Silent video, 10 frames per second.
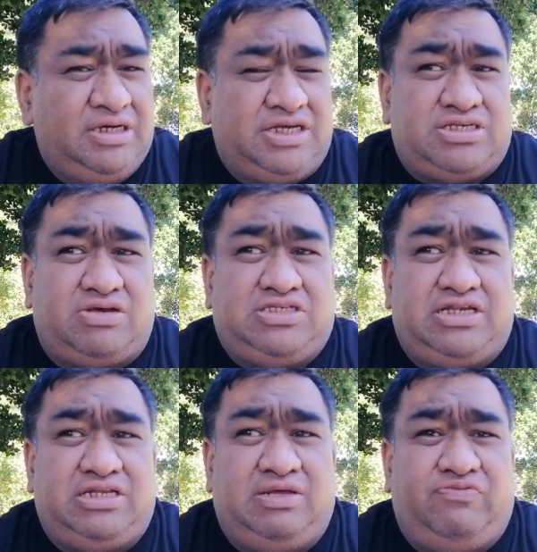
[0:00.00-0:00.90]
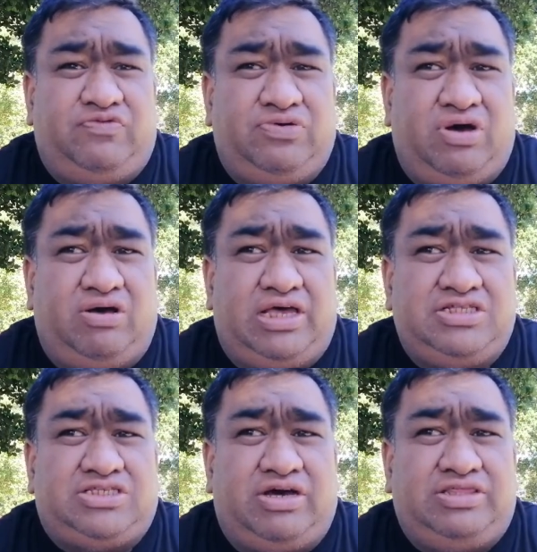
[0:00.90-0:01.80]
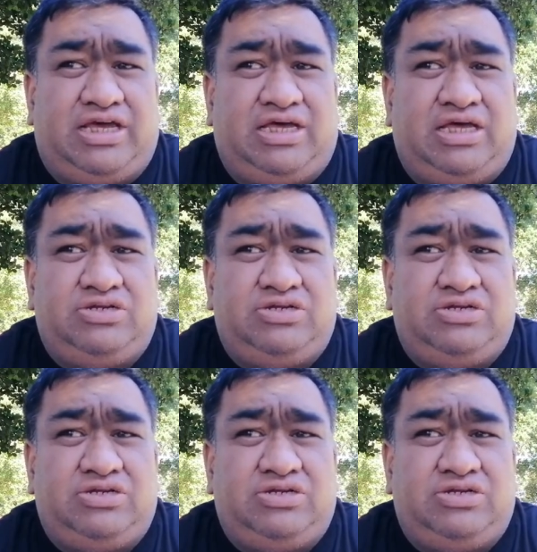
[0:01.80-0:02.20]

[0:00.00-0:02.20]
Because I was hitting them for, inside that